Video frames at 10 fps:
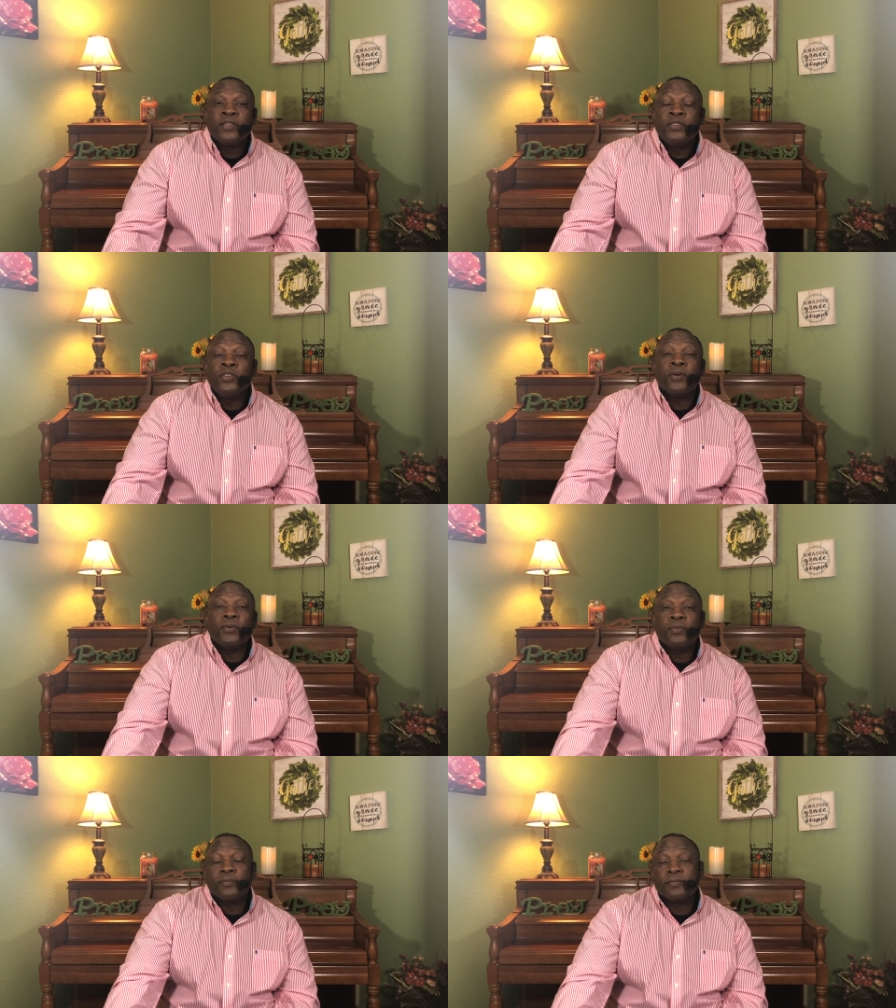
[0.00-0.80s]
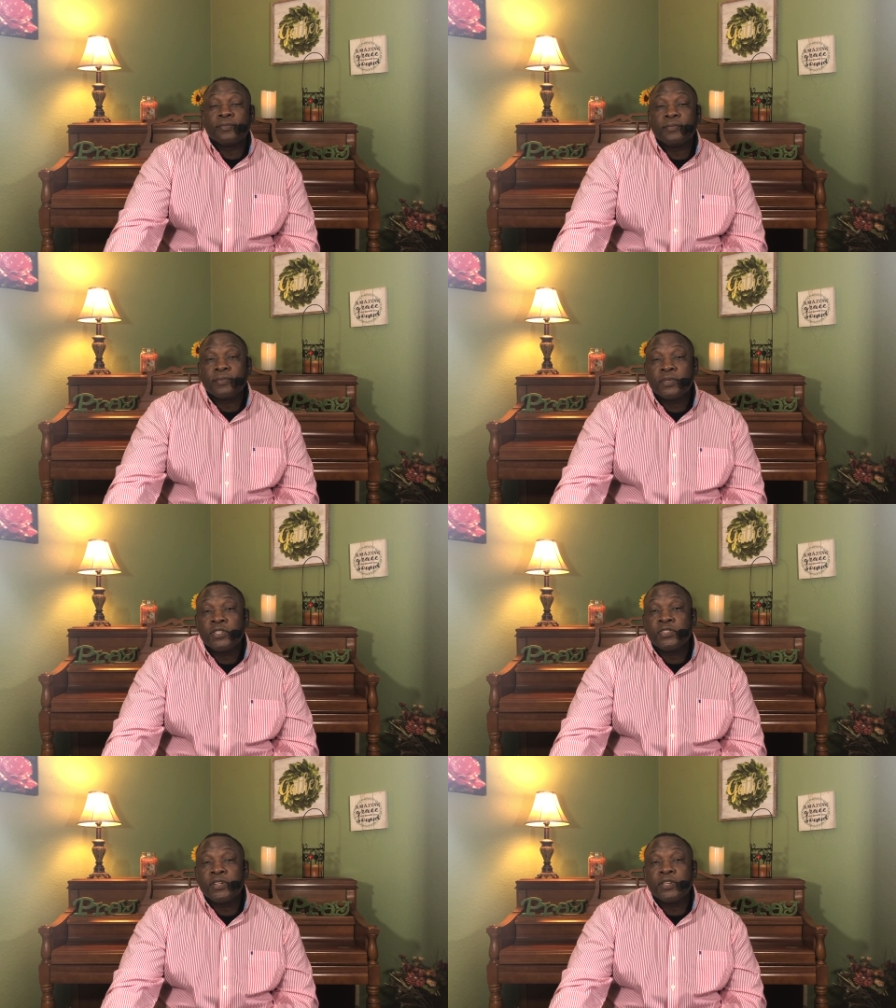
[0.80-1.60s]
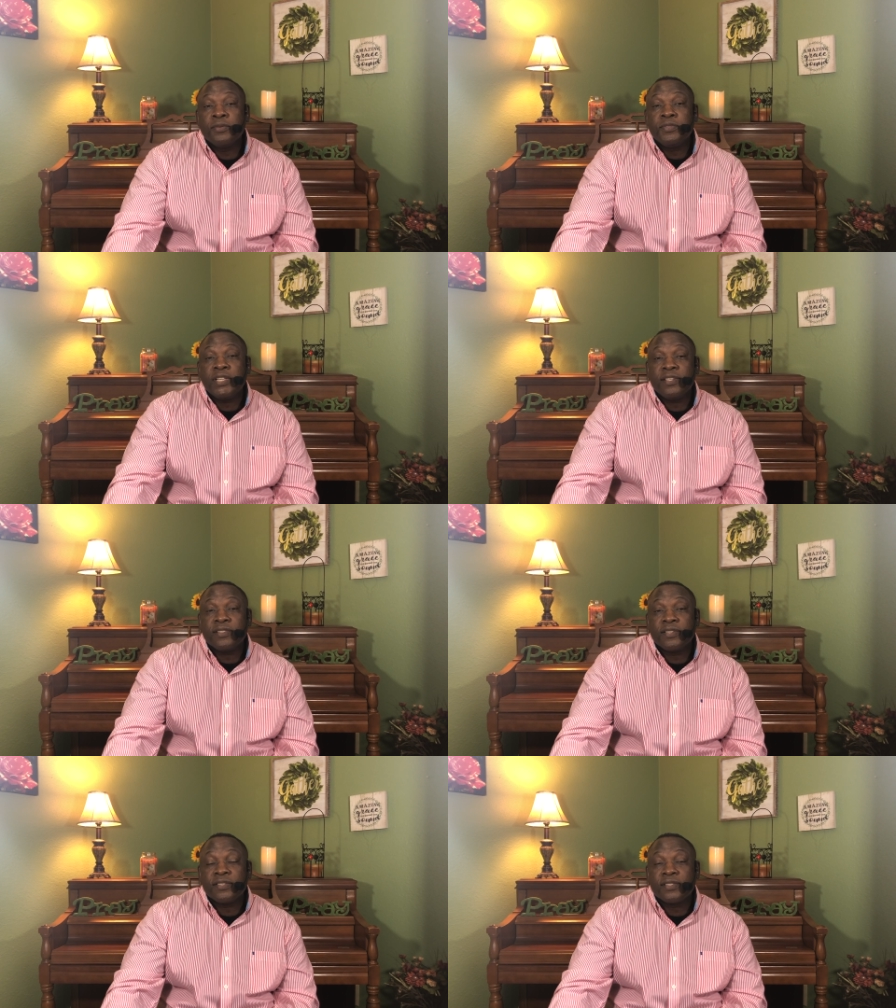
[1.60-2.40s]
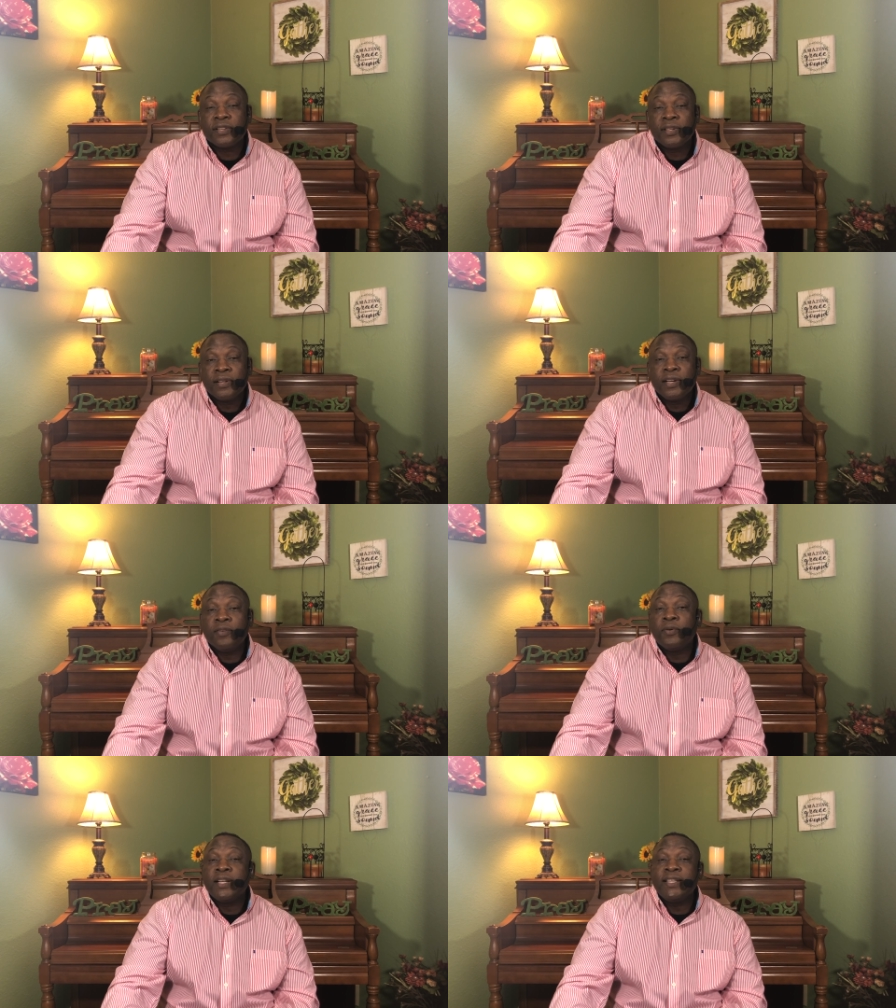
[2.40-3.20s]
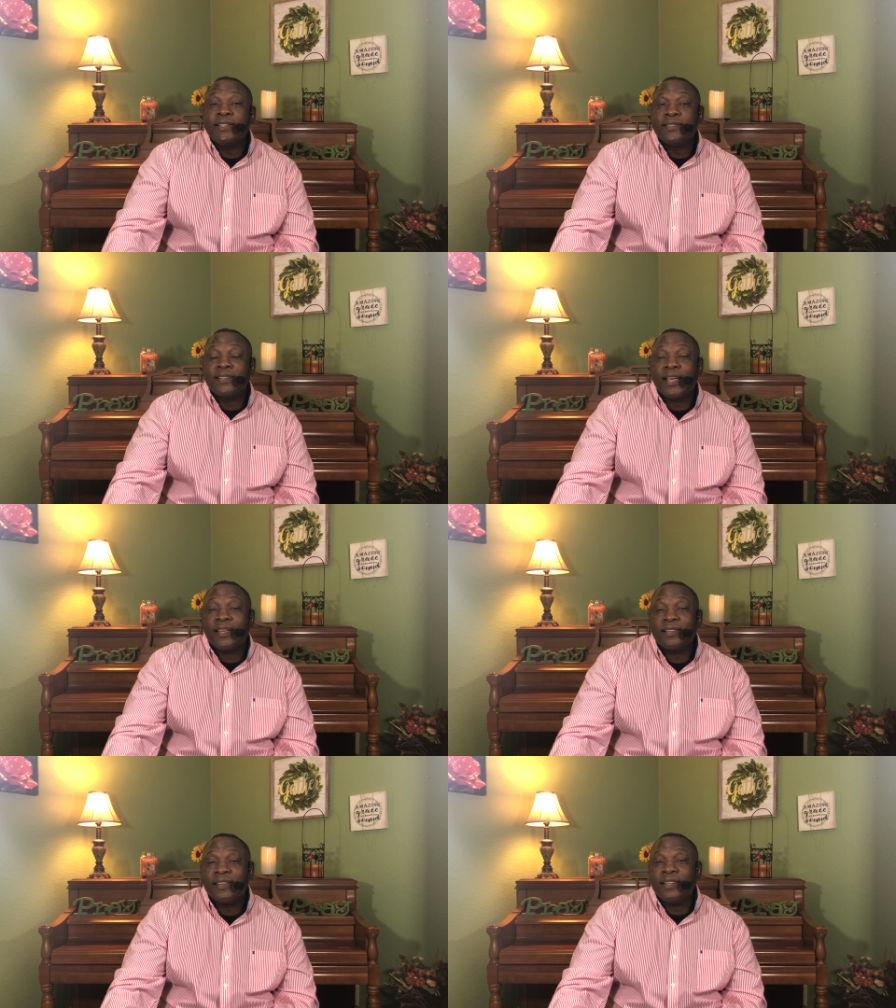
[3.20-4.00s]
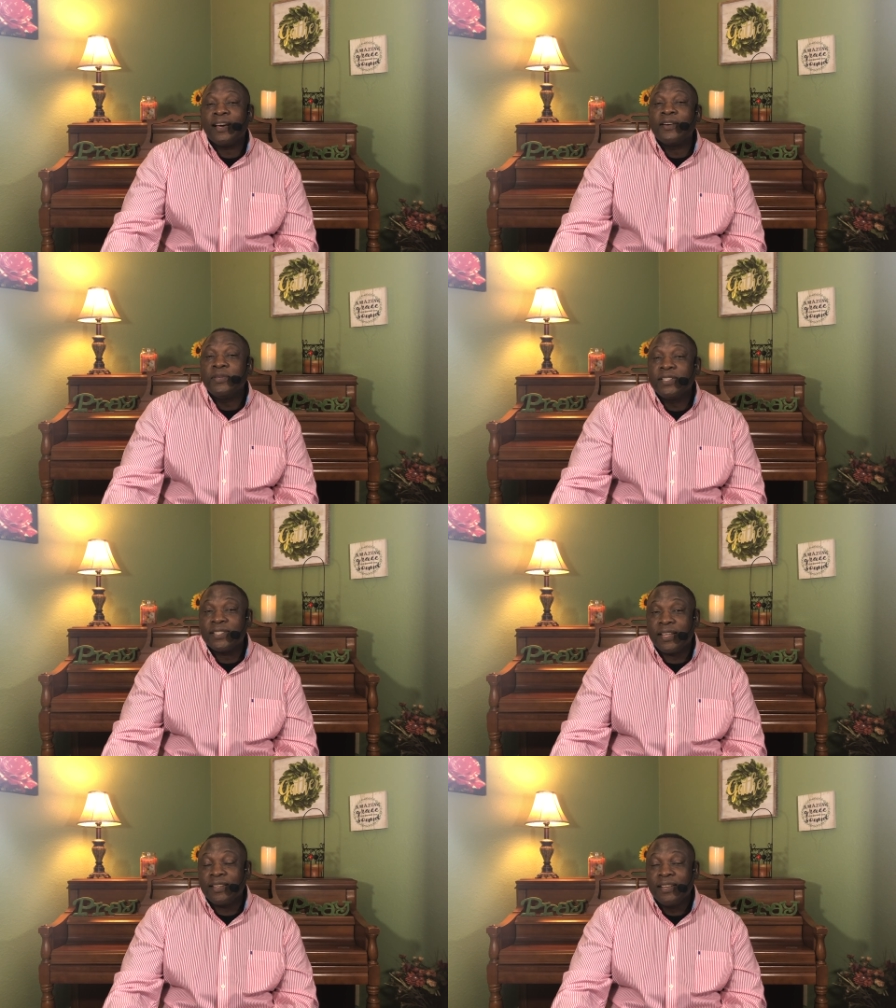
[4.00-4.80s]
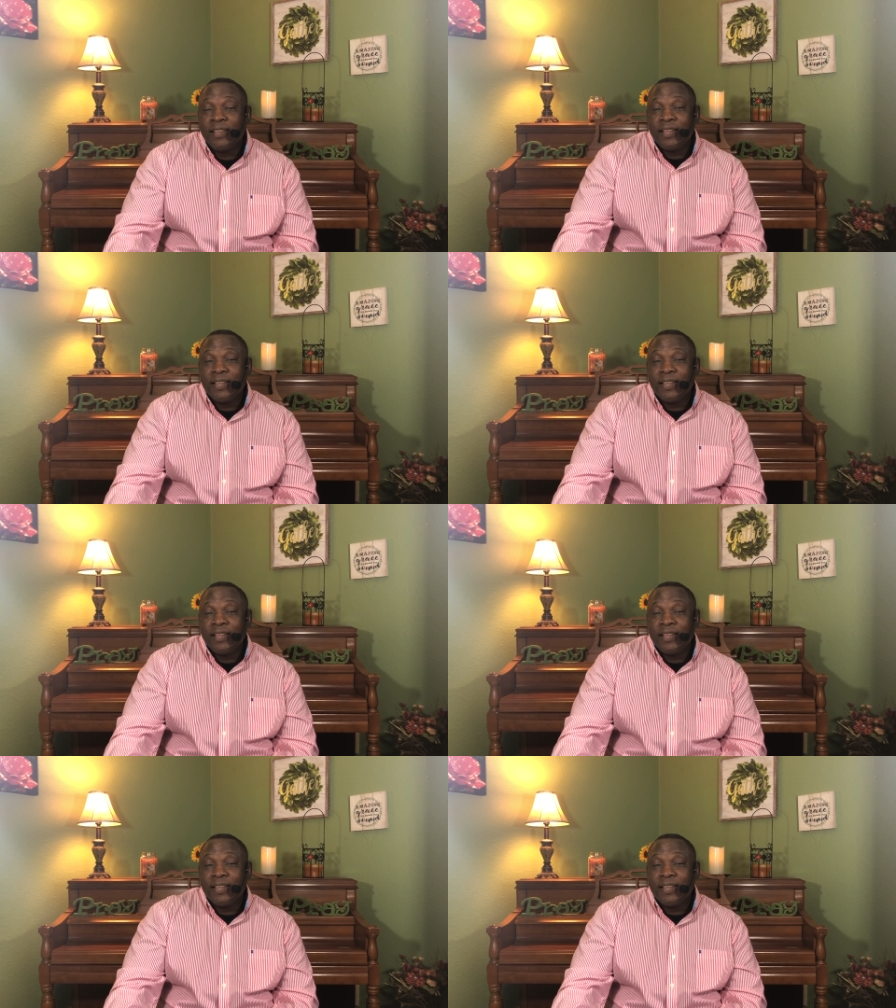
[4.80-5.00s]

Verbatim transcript: know concerning who Jesus is and what he said and how he said it.